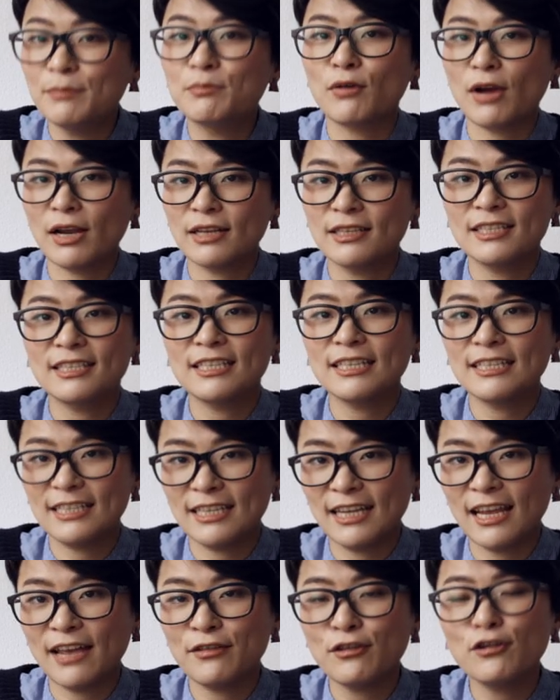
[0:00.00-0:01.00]
practicing
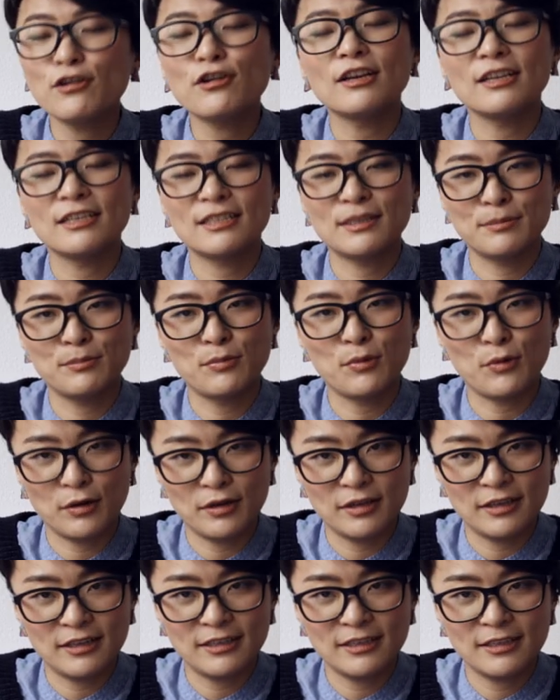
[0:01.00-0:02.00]
together is
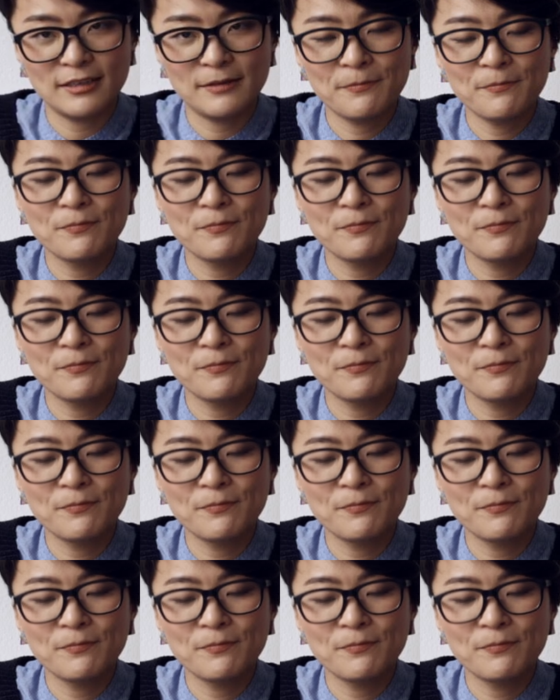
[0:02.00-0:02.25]
important.